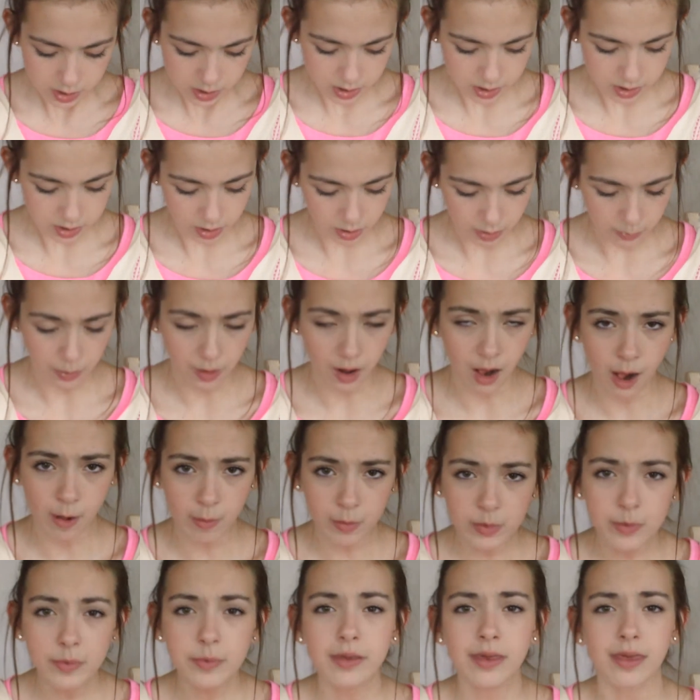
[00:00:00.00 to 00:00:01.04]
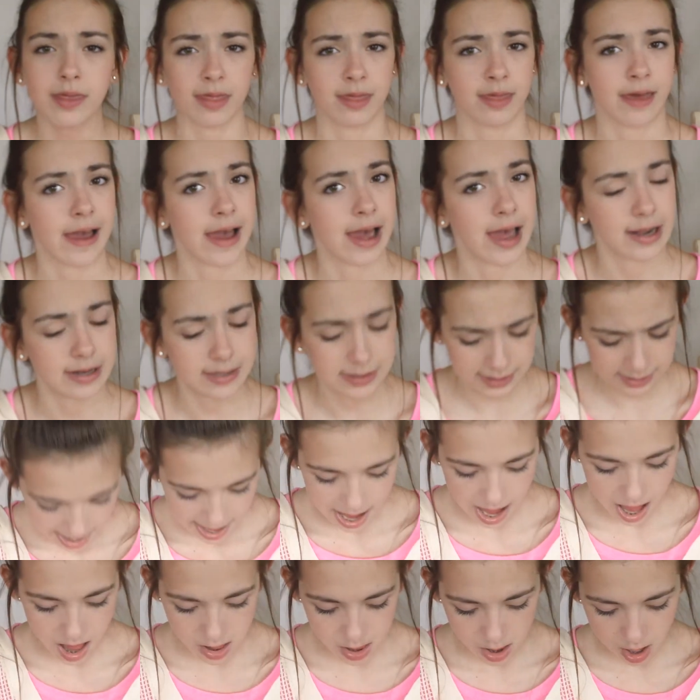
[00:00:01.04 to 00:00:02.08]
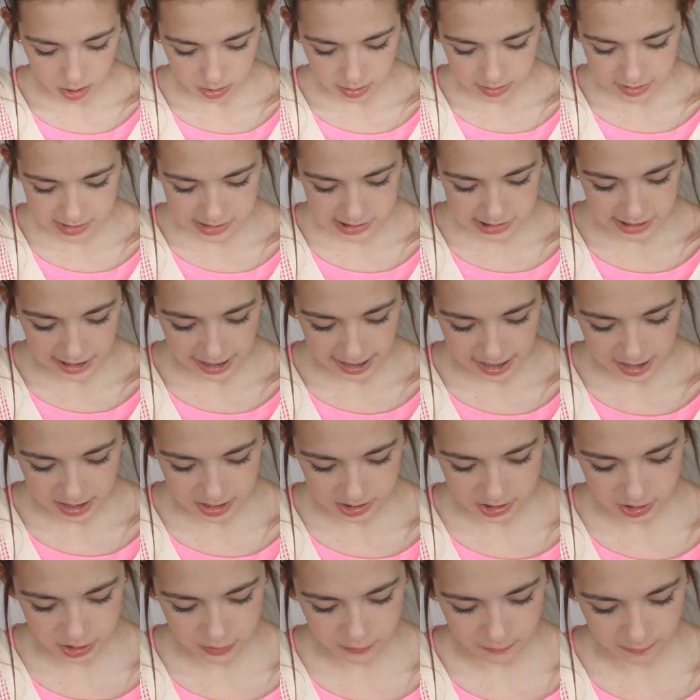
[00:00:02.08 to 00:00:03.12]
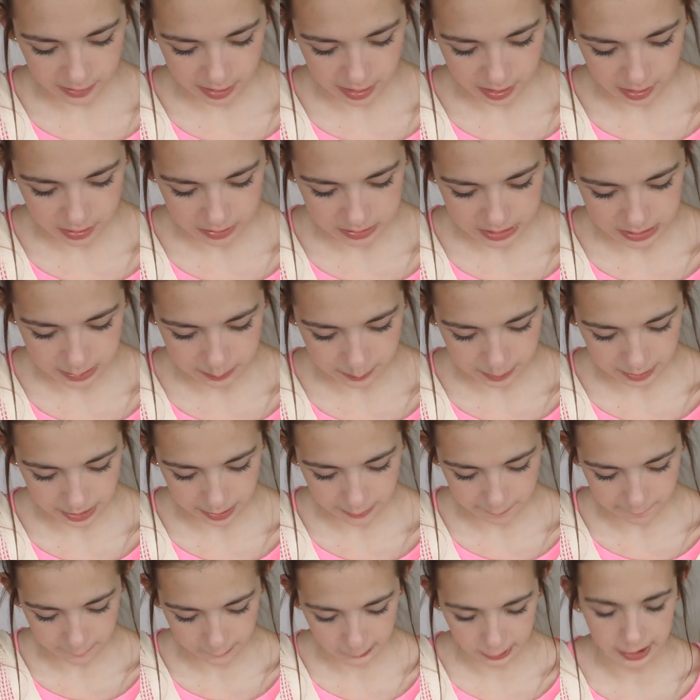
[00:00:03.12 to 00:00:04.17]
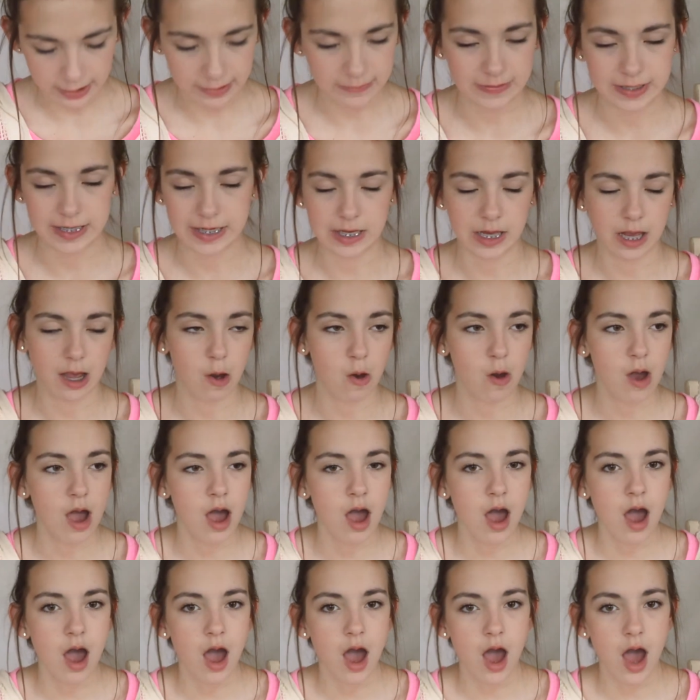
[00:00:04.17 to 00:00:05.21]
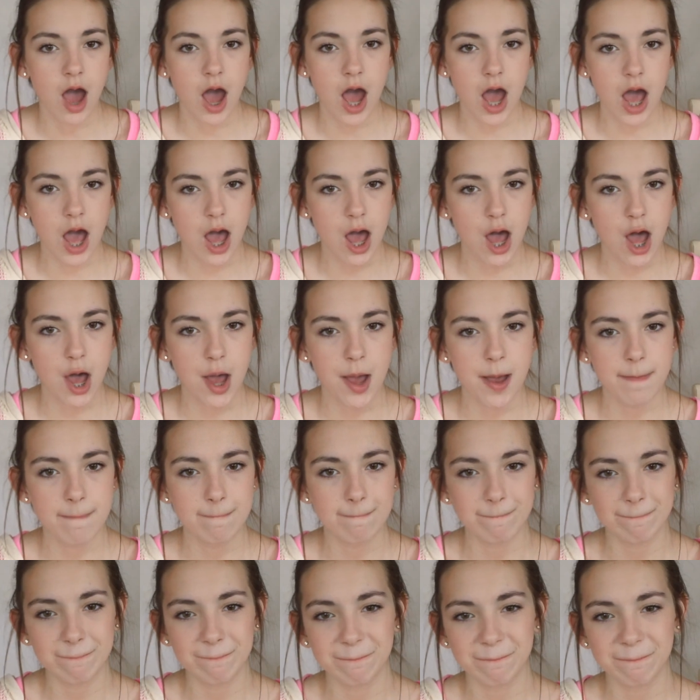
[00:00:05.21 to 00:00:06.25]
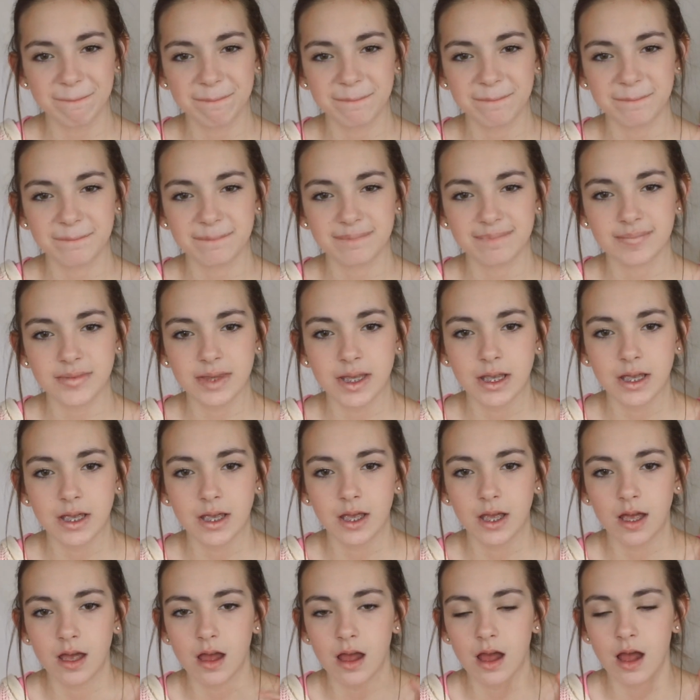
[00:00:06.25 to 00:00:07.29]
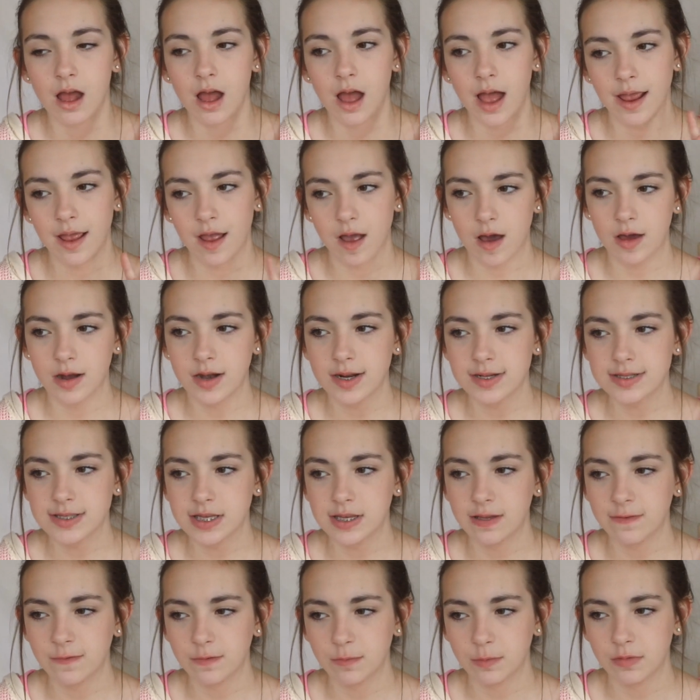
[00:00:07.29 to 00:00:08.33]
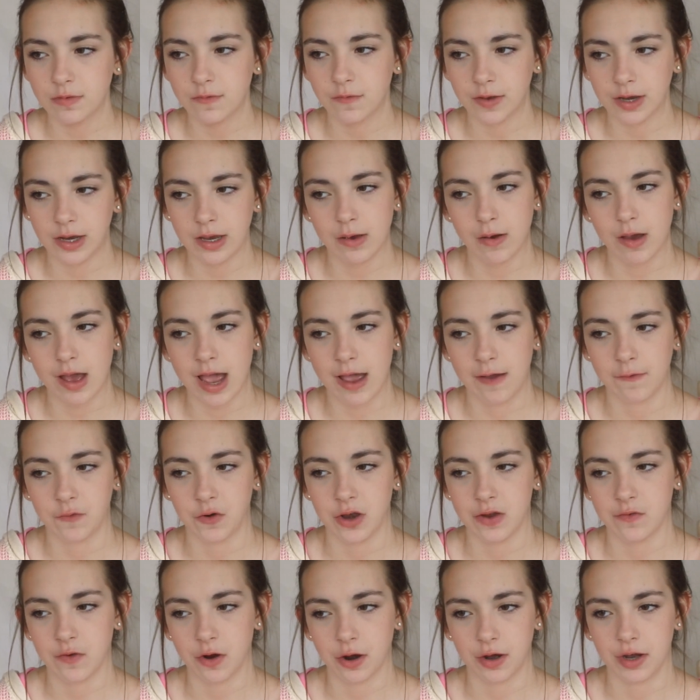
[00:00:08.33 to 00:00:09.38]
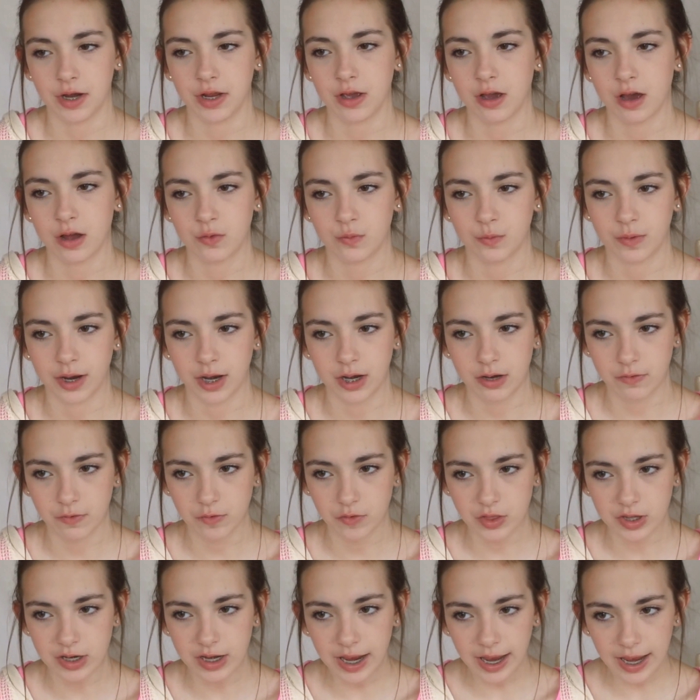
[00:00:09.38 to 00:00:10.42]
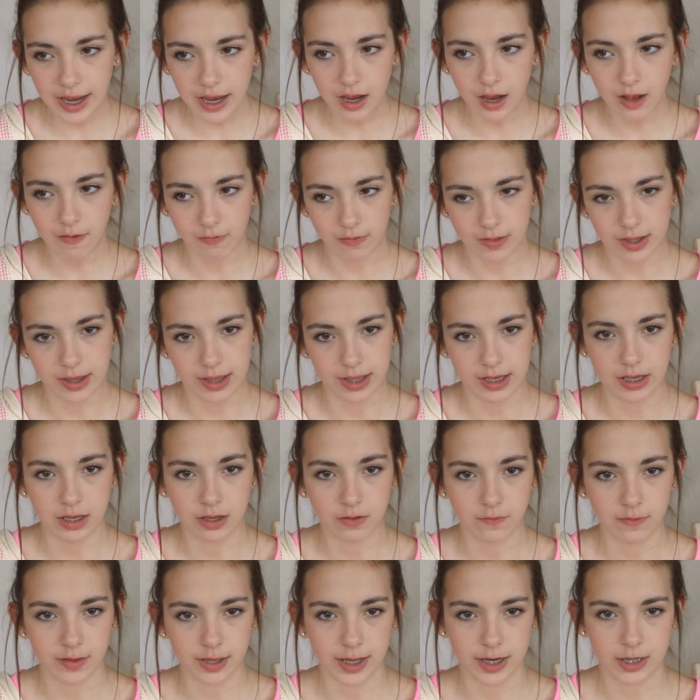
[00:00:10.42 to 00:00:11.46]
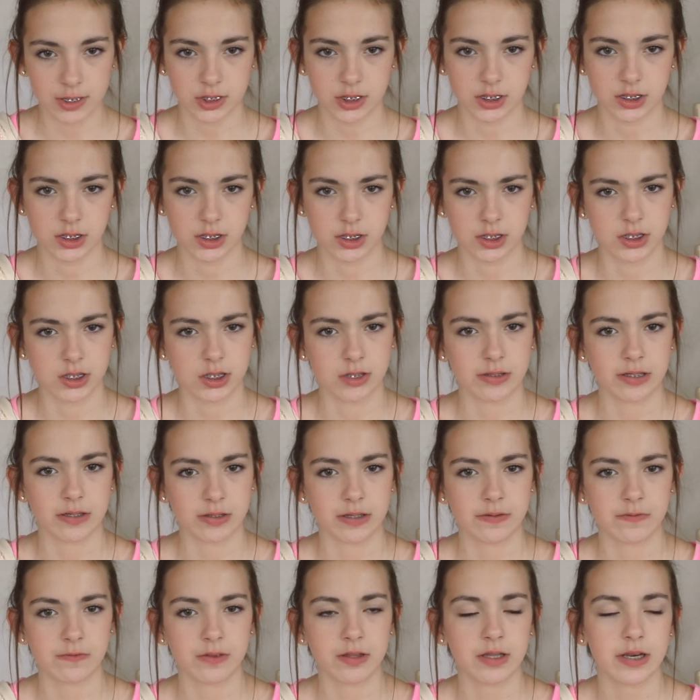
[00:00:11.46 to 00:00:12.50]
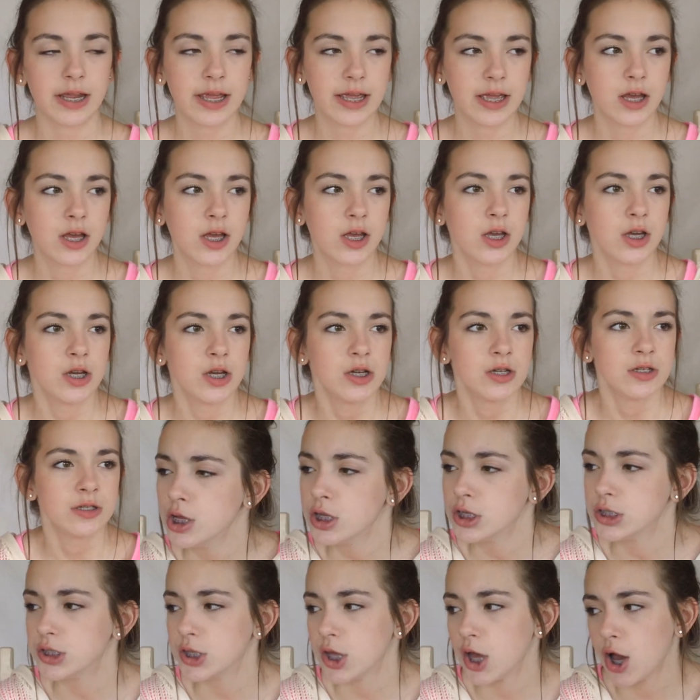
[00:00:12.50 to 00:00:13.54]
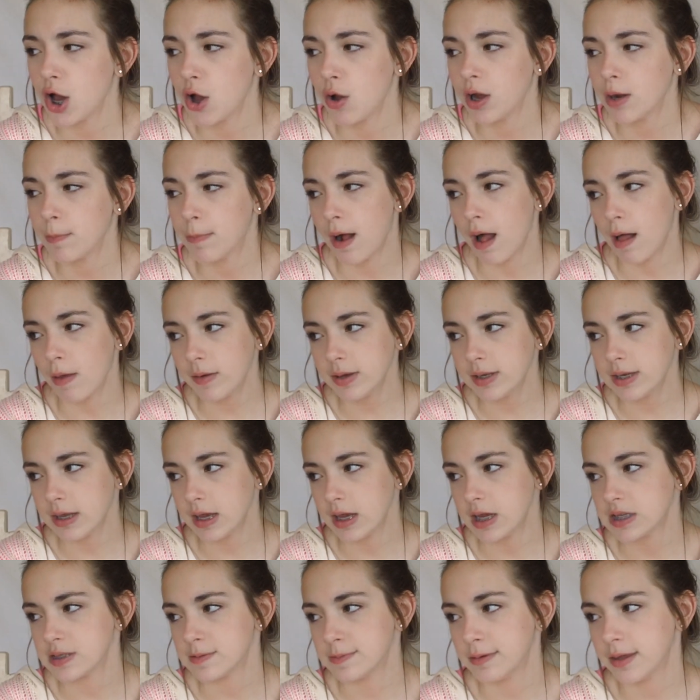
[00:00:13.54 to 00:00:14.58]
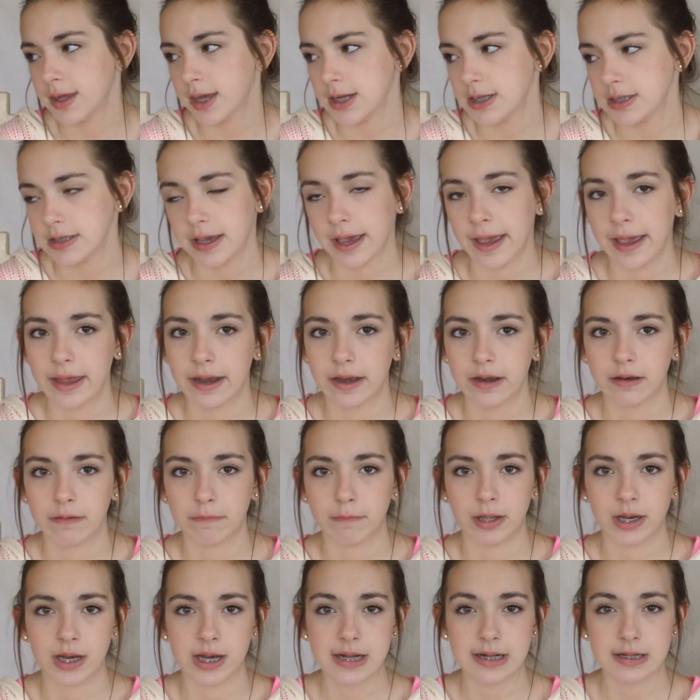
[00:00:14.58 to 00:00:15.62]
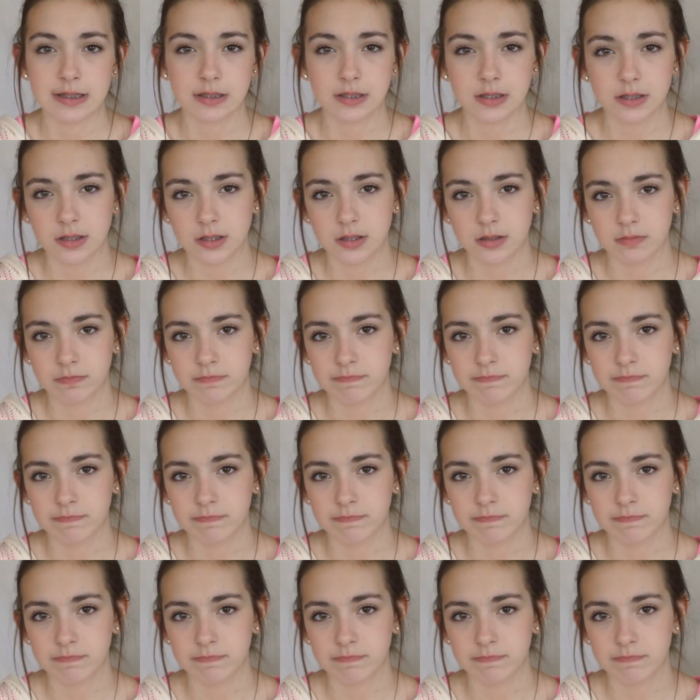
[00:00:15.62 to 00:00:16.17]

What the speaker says: So probably that. How long does it take for you to prep for a video? I honestly film a video after I've already gotten ready for the day, and like if I actually did get ready for the day. So it probably takes me like 10 minutes.